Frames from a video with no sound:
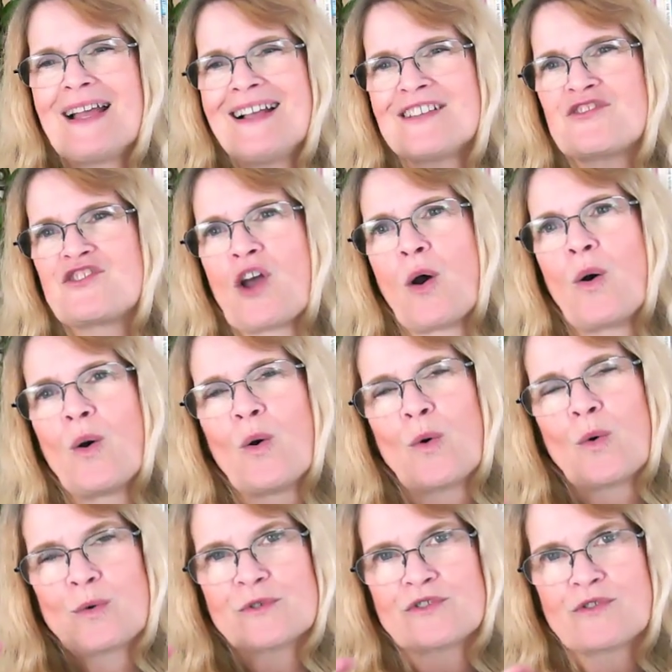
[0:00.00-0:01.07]

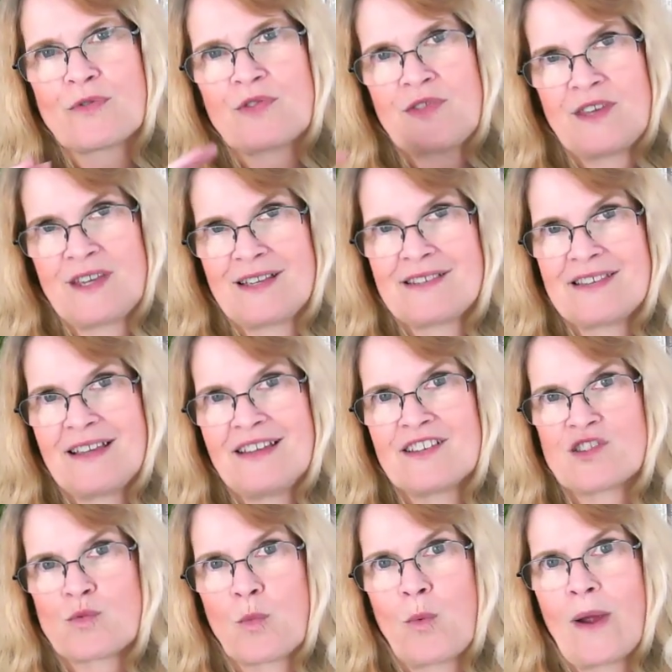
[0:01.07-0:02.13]
So this
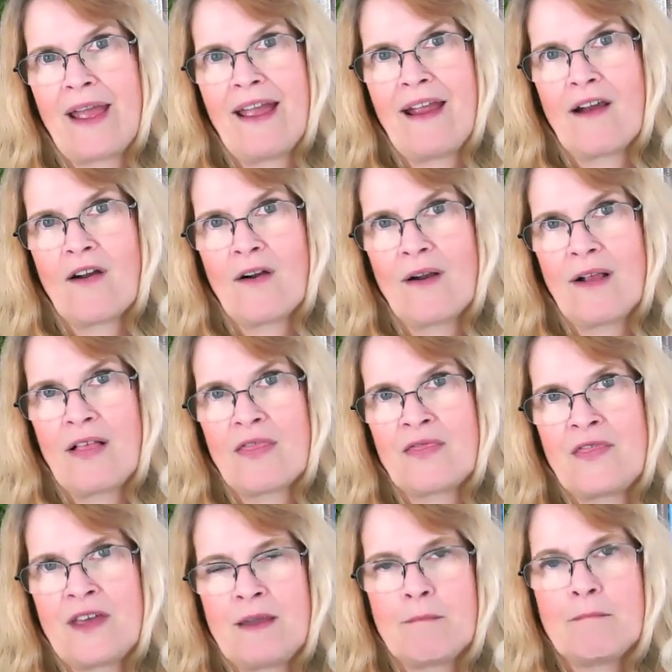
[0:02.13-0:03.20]
is where
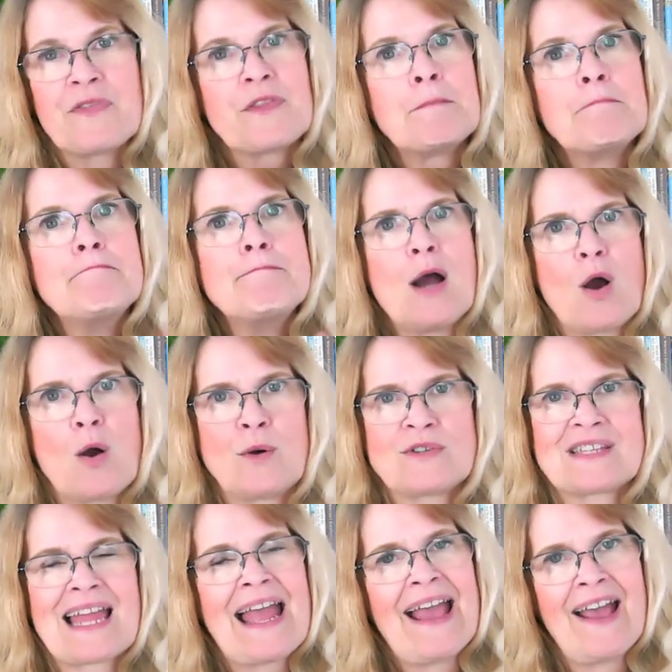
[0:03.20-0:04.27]
the most
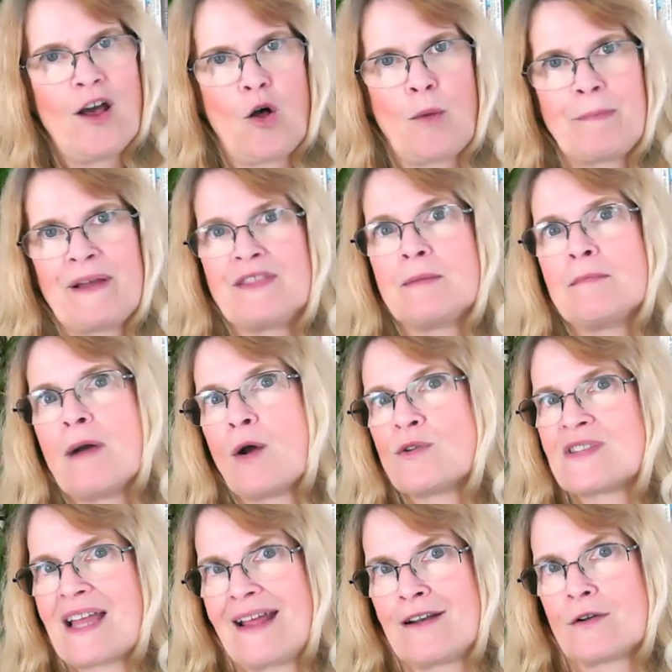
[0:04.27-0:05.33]
help and the
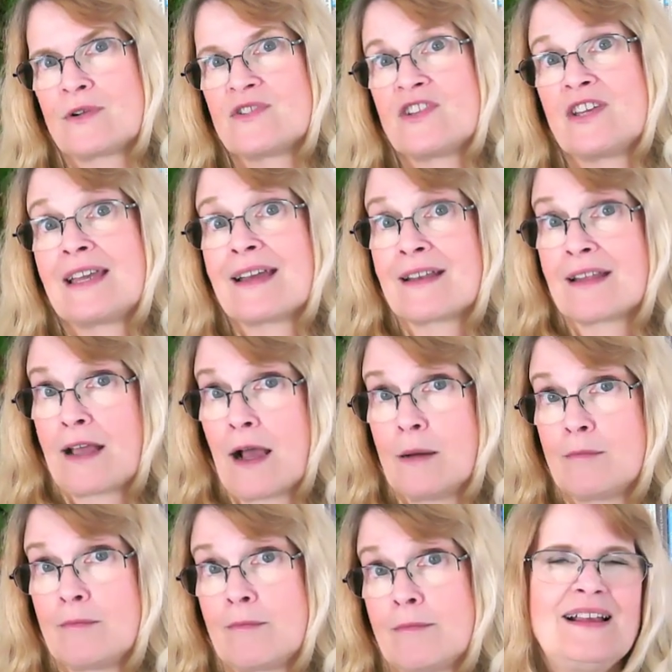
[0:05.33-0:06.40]
most energy can
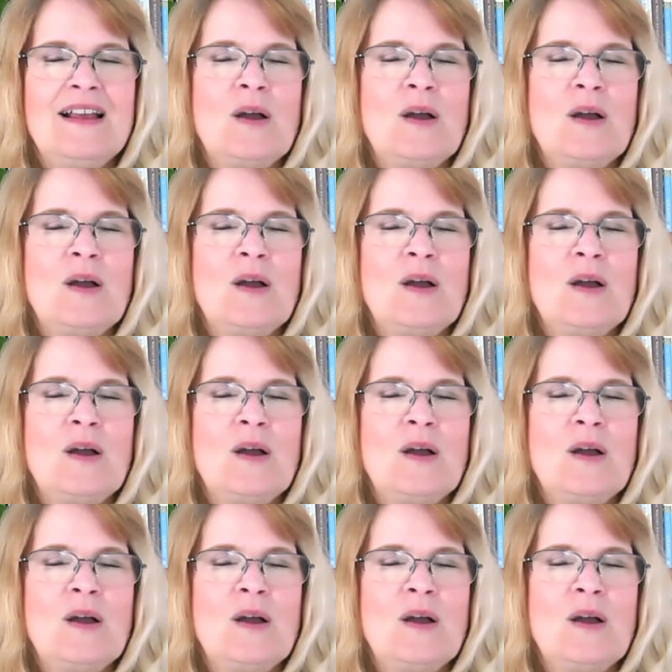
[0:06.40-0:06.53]
come.